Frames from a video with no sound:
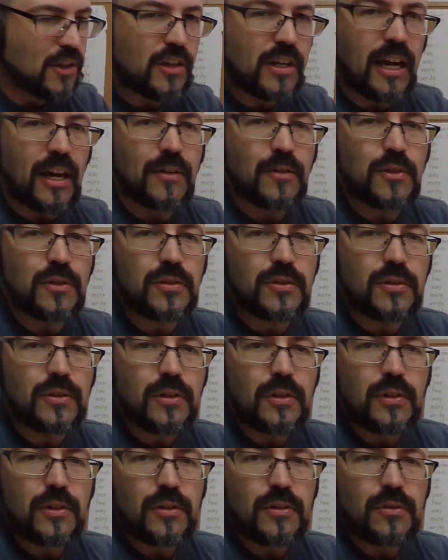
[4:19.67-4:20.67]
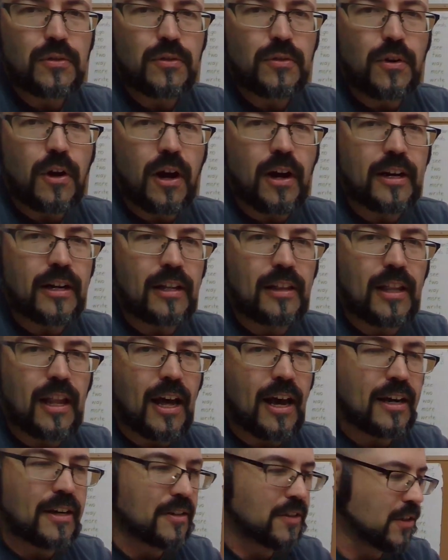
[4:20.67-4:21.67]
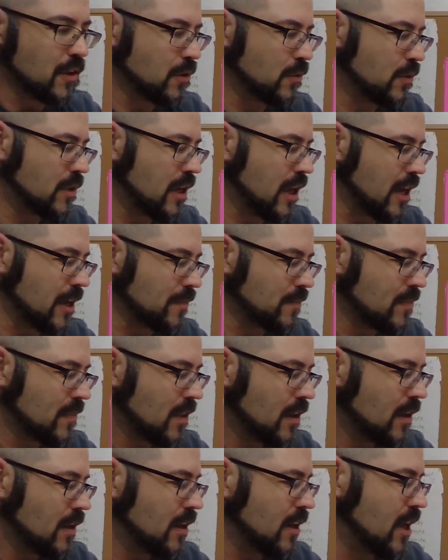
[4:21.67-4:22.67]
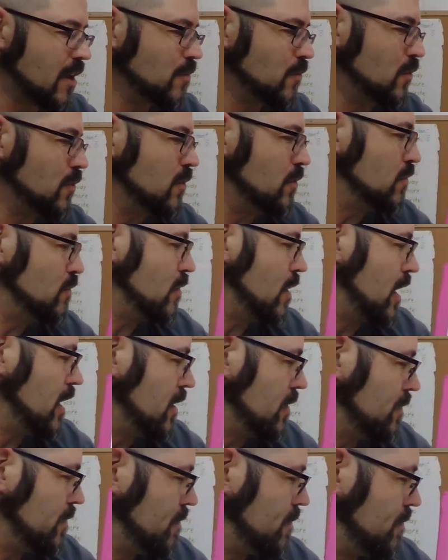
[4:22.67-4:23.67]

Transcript: it out, just drawing a line is okay. And I'm going to write,